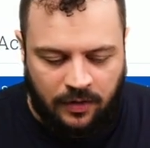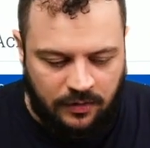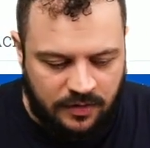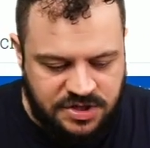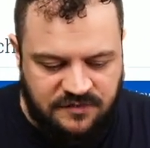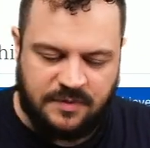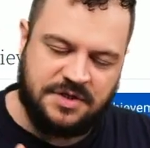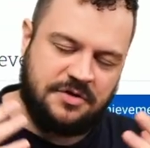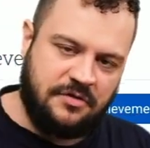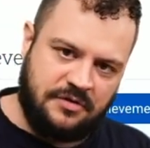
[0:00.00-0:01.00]
achievements
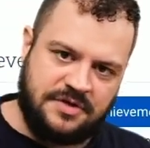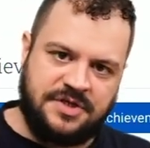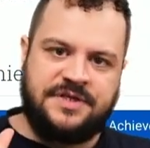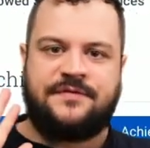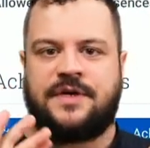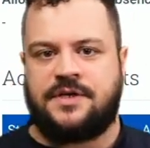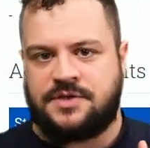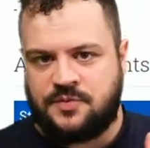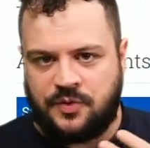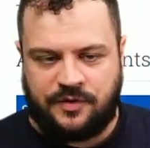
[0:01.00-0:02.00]
or
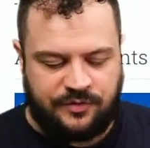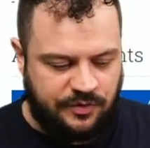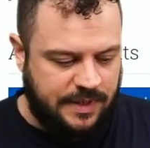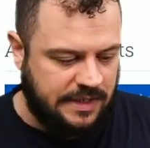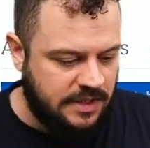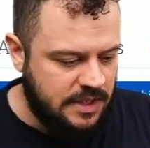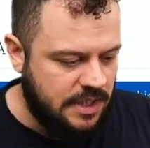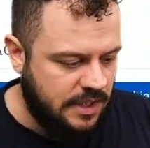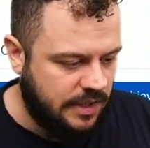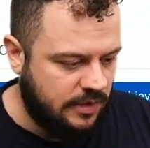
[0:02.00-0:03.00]
certificates, whatever you might
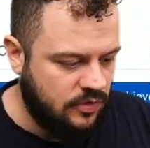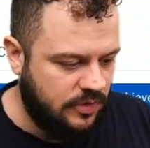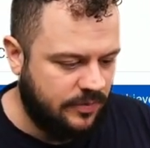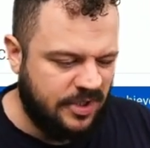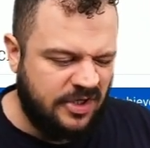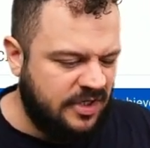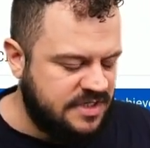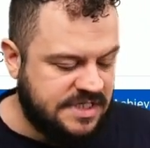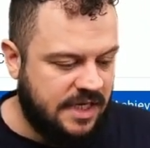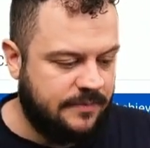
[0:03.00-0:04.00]
call them. And you can
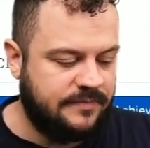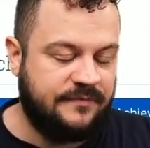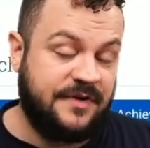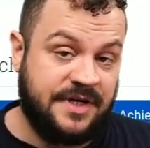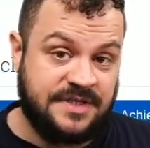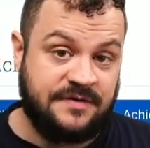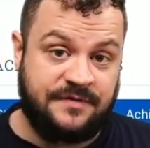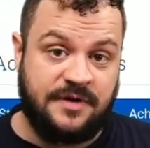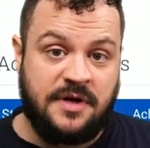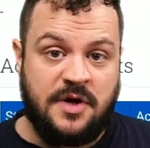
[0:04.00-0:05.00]
set up various
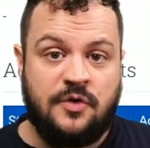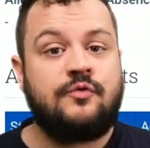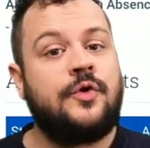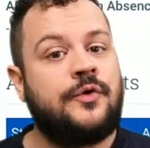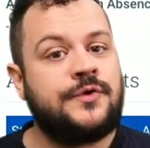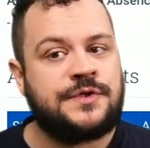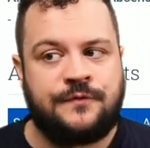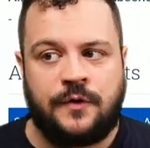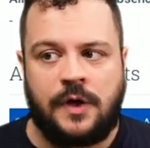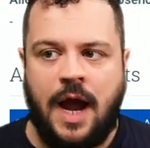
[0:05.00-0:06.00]
different rules
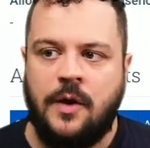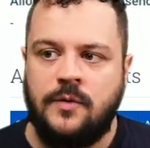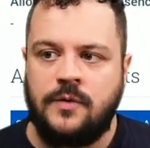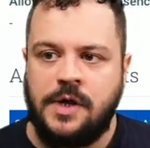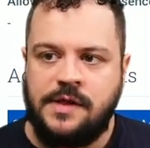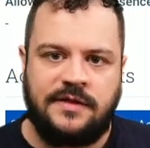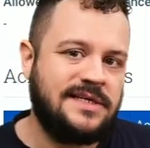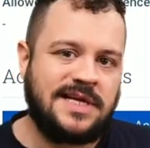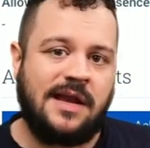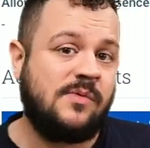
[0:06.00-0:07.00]
for how
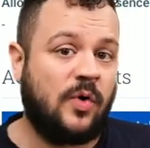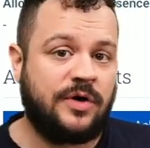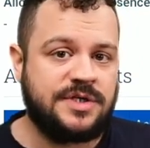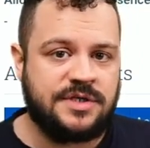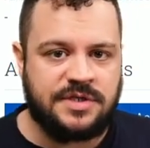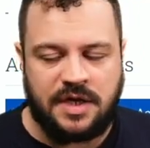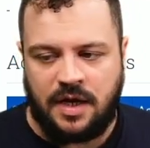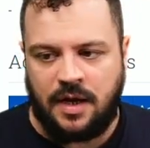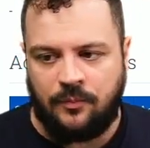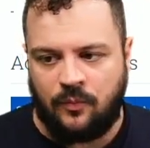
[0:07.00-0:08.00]
these get awarded,
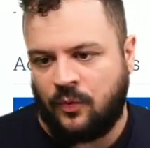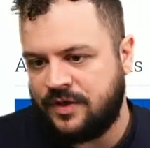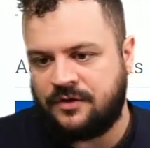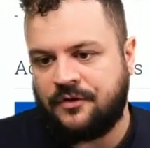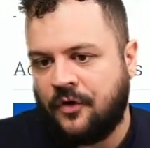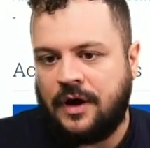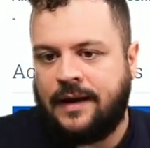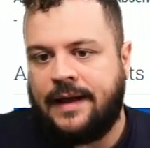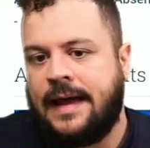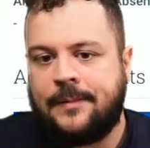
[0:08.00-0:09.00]
whether or not it
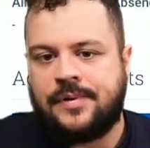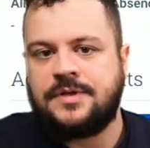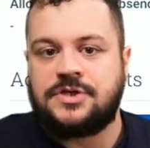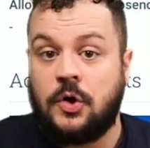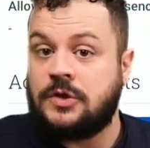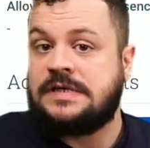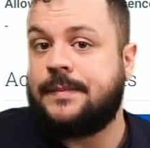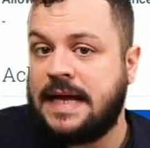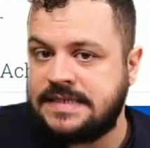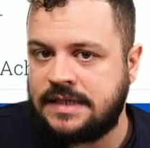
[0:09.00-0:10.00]
happens
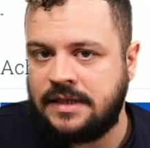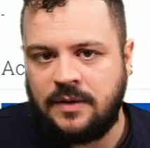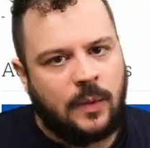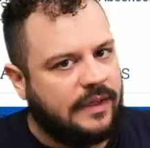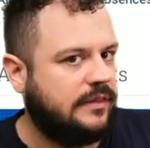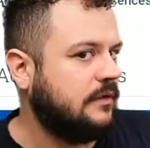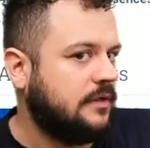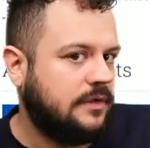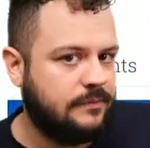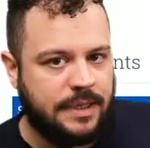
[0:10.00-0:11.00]
automatically when the
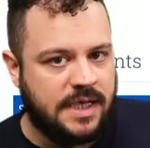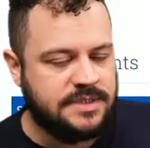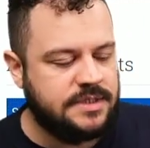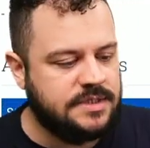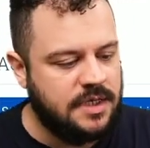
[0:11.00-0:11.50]
learner passes.